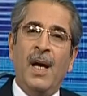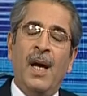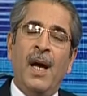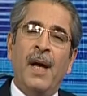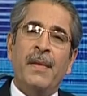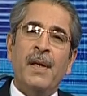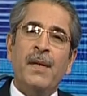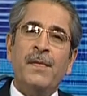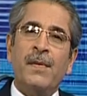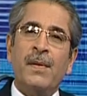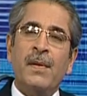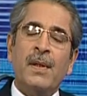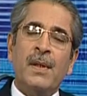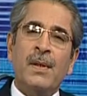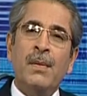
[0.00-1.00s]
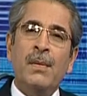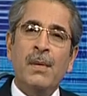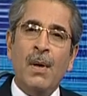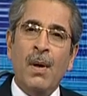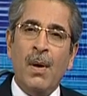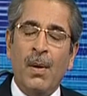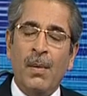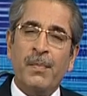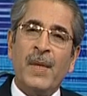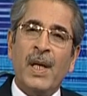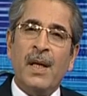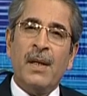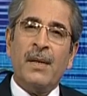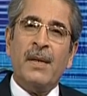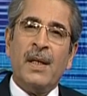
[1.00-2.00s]
And therefore, you know
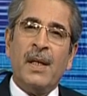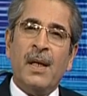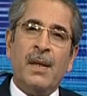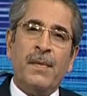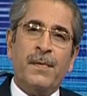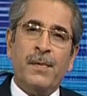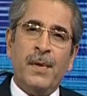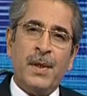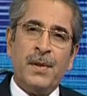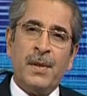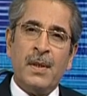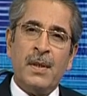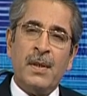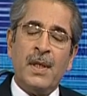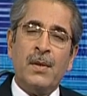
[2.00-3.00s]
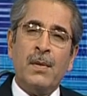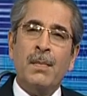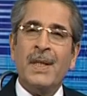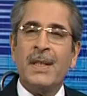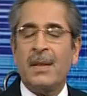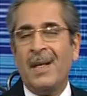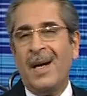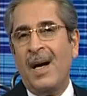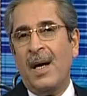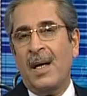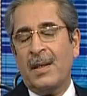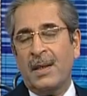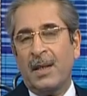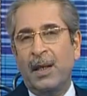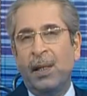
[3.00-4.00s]
the kind of questions that you must
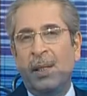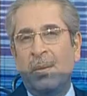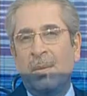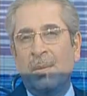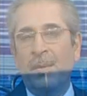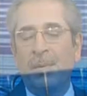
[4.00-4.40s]
ask in order